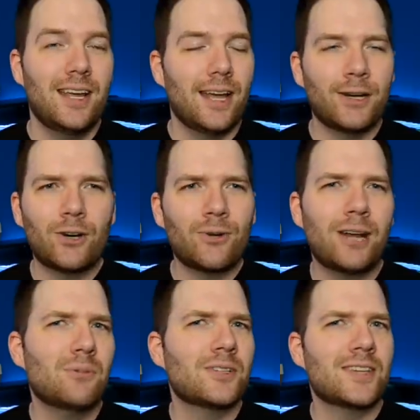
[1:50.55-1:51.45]
Edgar
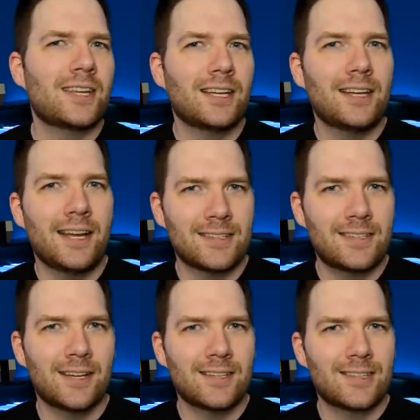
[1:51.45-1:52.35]
Wright, once again, has
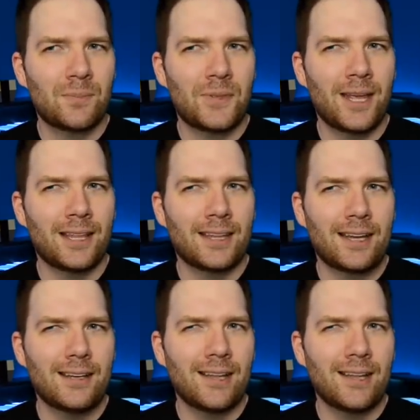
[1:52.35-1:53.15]
done something that